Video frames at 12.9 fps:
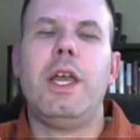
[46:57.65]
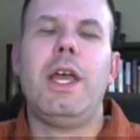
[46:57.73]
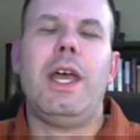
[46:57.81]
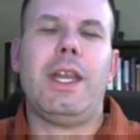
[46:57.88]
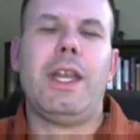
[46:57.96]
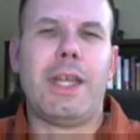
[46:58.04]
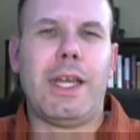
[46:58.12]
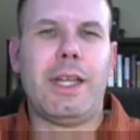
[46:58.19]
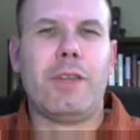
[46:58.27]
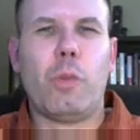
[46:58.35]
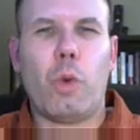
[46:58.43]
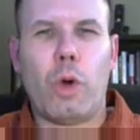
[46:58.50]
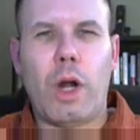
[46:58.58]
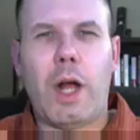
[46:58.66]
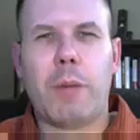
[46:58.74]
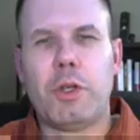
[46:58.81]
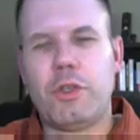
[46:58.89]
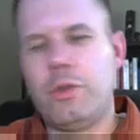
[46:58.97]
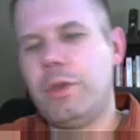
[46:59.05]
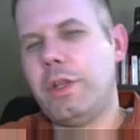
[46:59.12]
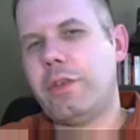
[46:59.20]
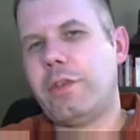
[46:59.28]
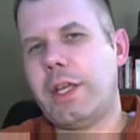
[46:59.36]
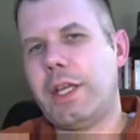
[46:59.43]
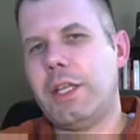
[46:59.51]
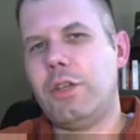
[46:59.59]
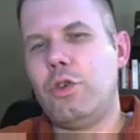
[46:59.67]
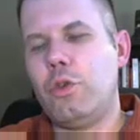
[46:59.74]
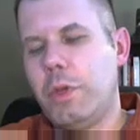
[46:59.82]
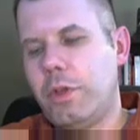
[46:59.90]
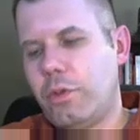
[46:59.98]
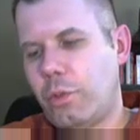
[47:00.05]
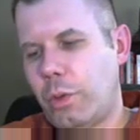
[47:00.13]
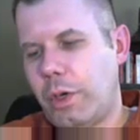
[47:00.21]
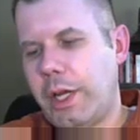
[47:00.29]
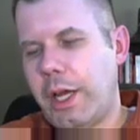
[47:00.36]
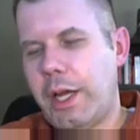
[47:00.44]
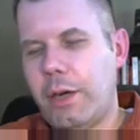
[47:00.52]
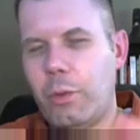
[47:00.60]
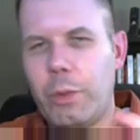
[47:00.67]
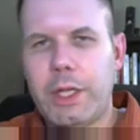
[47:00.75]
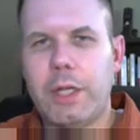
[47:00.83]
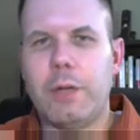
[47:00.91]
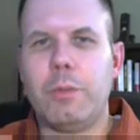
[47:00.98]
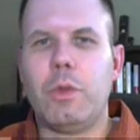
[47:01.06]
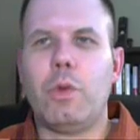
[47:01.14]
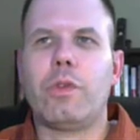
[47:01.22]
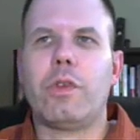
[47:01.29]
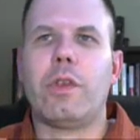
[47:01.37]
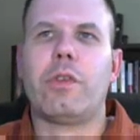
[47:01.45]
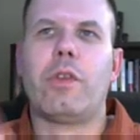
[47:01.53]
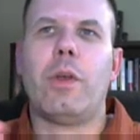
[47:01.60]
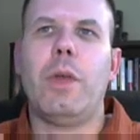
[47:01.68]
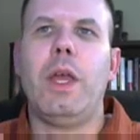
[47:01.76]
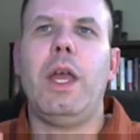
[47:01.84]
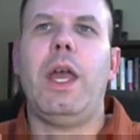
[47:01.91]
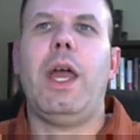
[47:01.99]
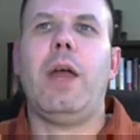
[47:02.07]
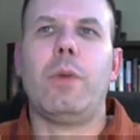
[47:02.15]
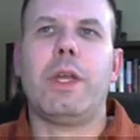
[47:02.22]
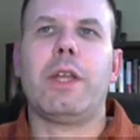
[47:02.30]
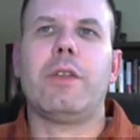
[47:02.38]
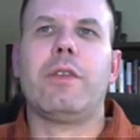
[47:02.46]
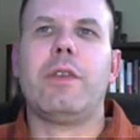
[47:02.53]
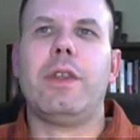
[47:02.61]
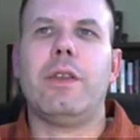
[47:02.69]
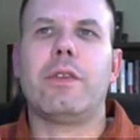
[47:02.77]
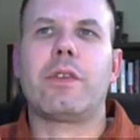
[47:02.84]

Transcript: And again, it's more opportunistic in humans where you got a weakened immune system, and we can see this